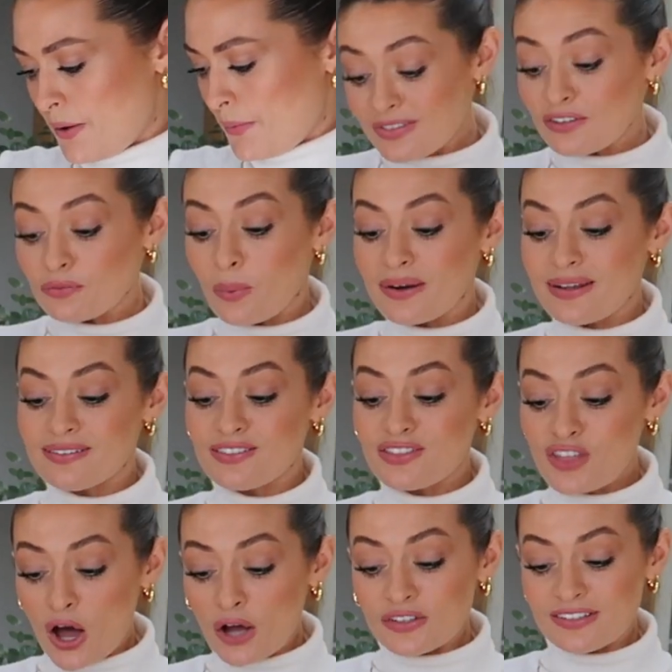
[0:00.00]
This one is
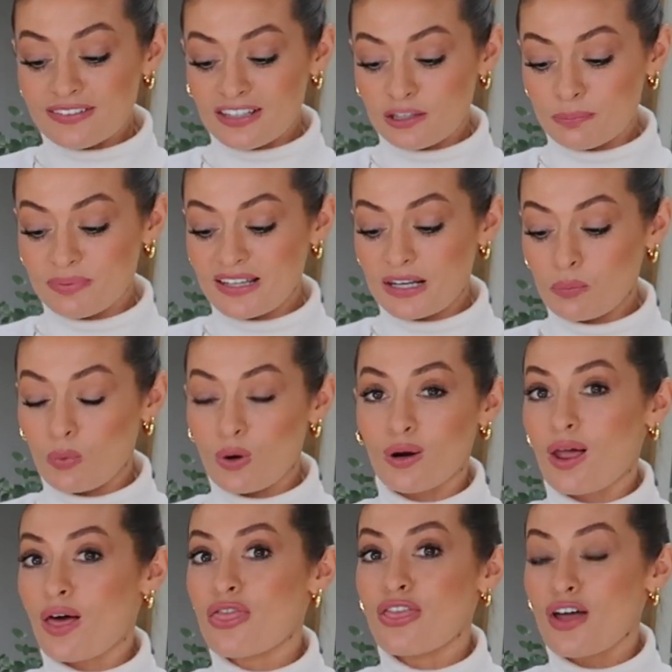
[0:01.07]
36%
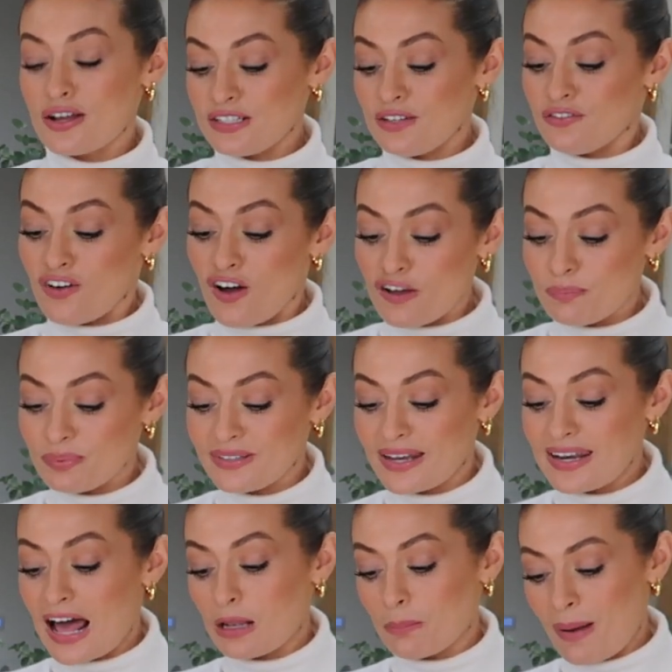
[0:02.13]
wool, 35%
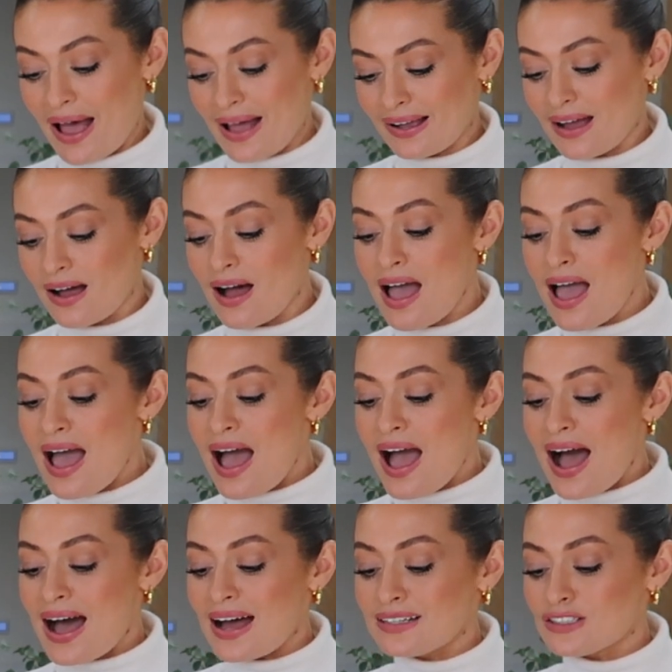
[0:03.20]
alpaca,
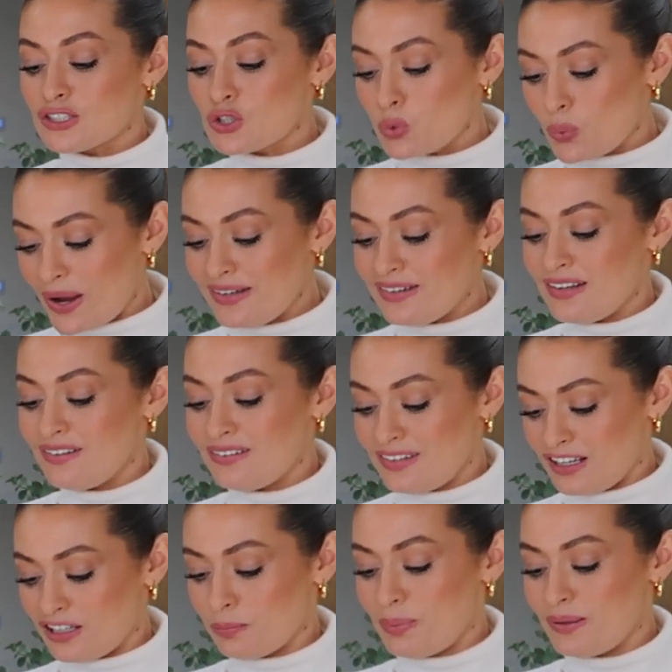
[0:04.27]
and
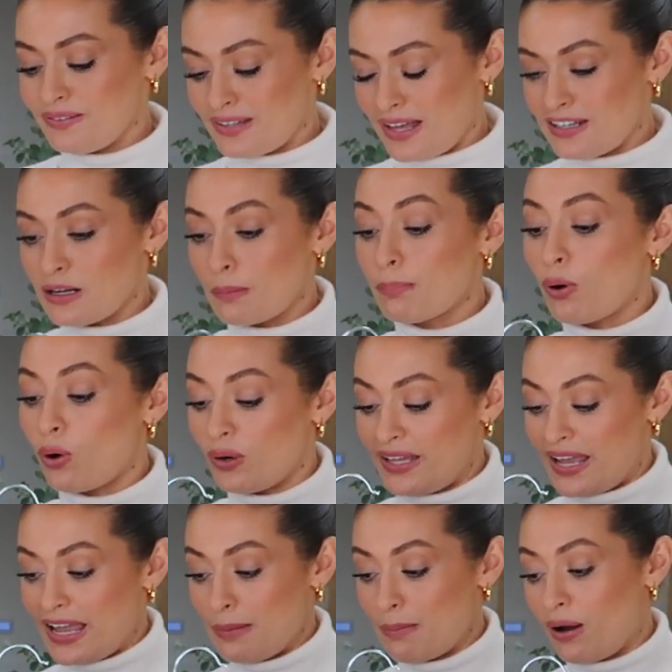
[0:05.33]
26%
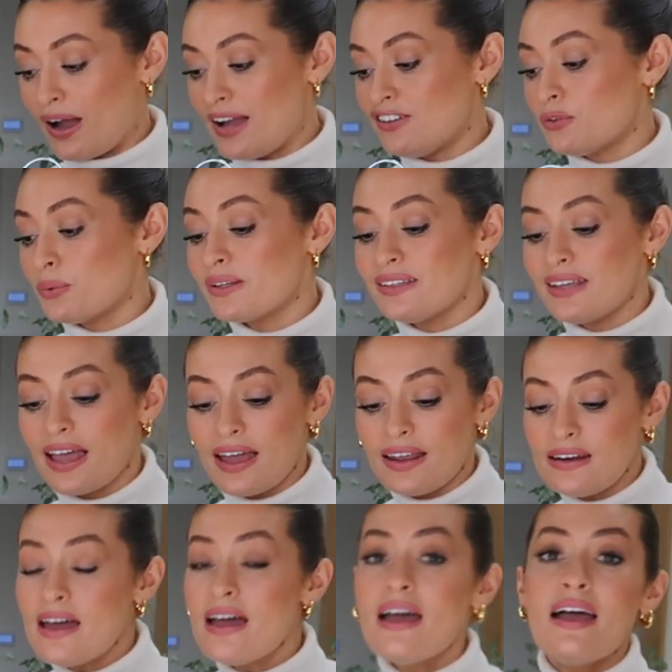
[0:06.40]
polyamide. So
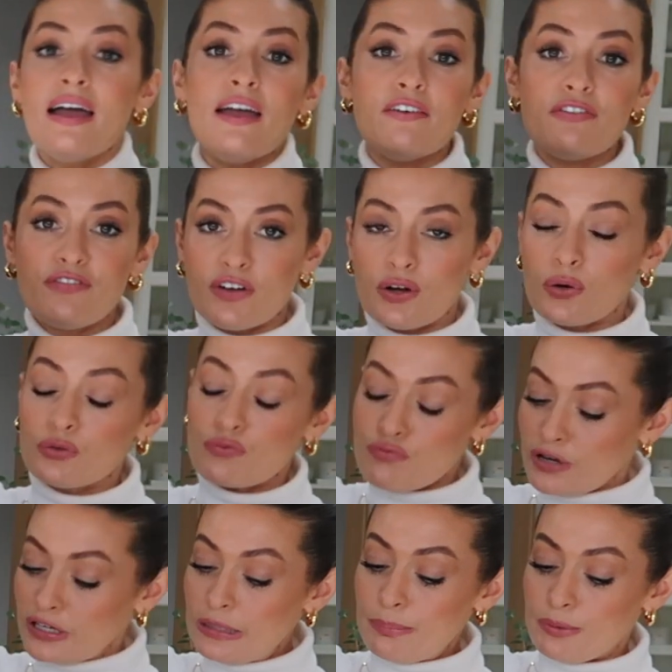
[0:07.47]
again, it feels
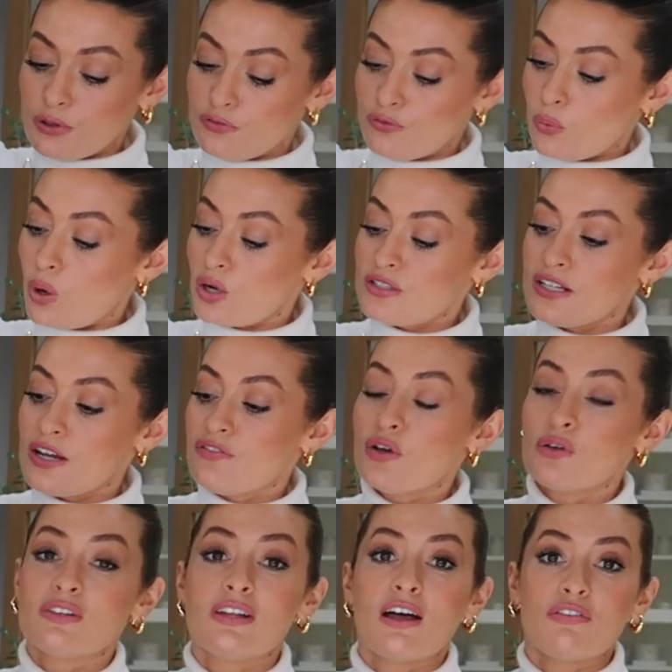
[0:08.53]
really beautiful quality. It
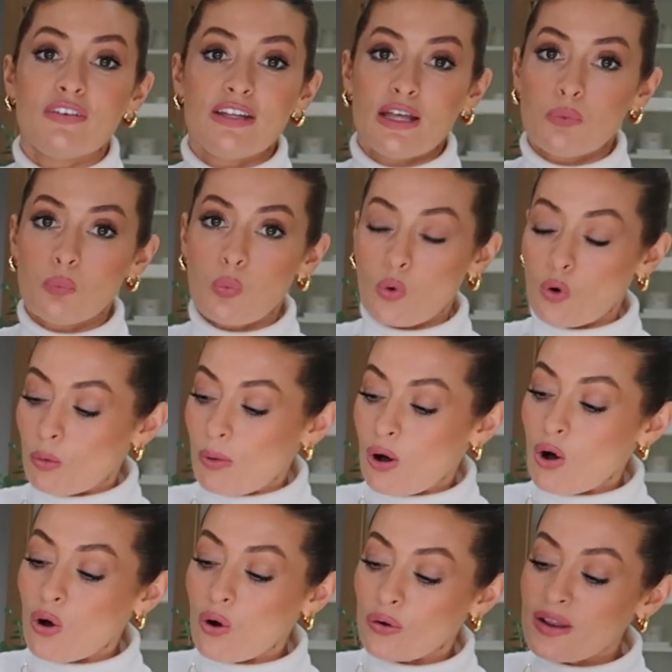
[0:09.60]
feels lovely and warm
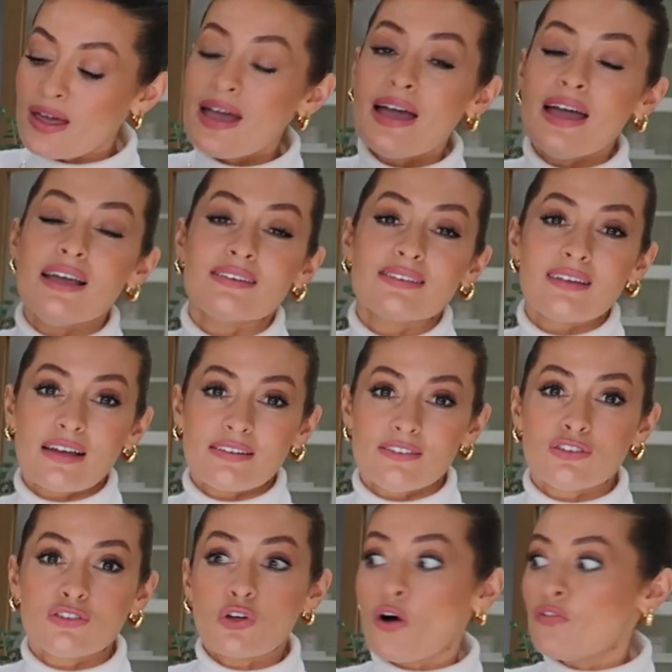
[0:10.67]
on. It's nice and
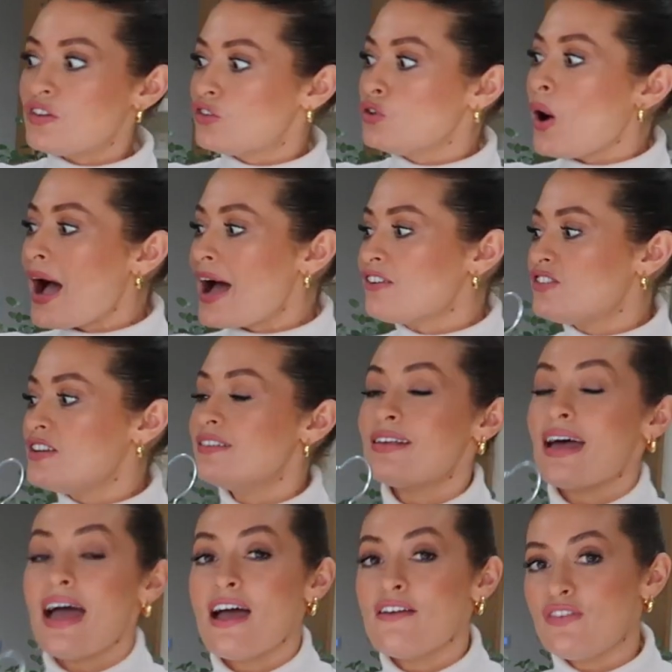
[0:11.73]
soft. It's not actually as
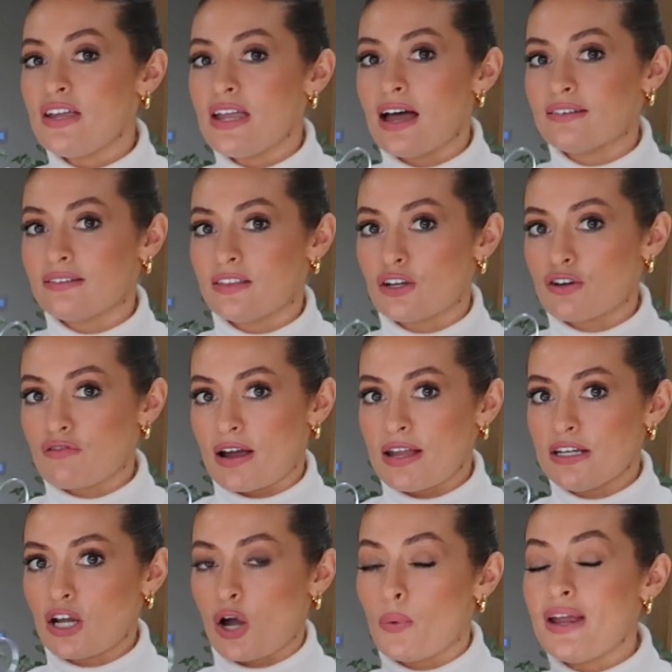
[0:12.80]
heavy as the
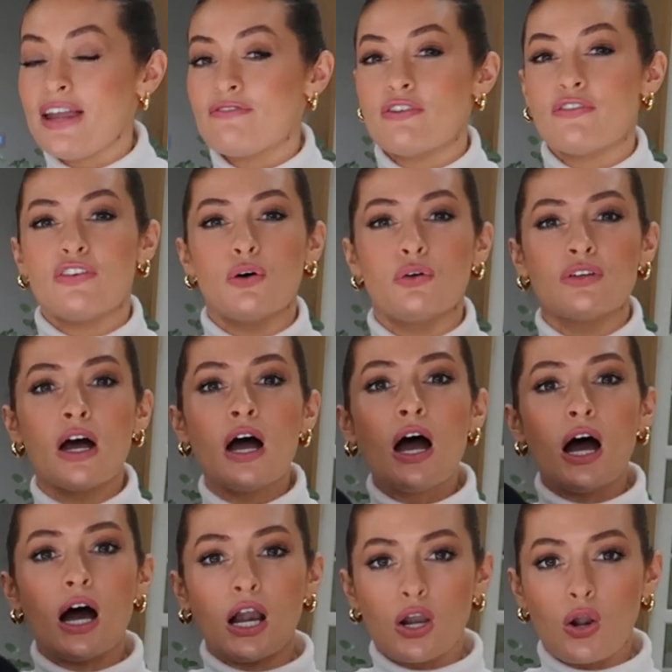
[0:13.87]
grey coat either. It feels
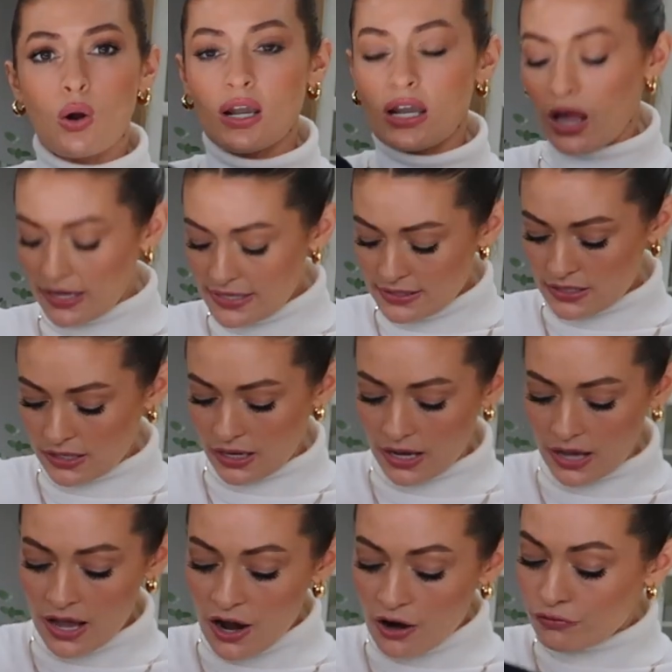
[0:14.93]
a lot
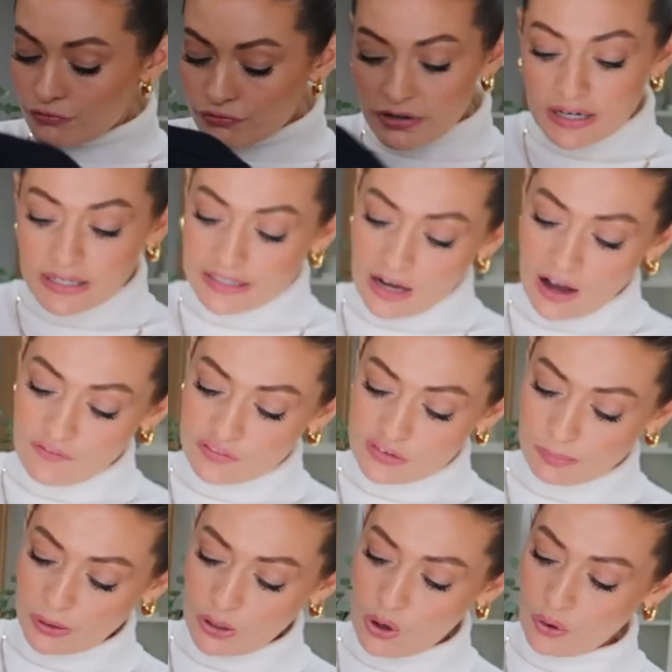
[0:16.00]
lighter, really
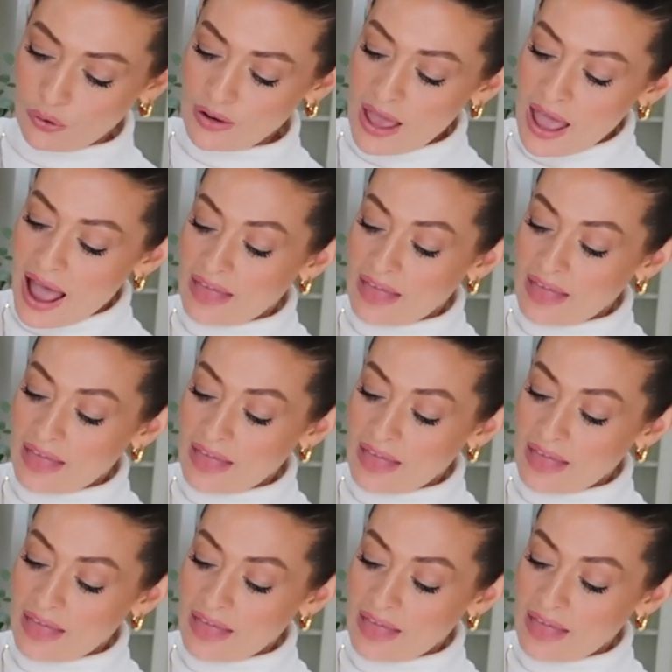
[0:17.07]
comfortable on.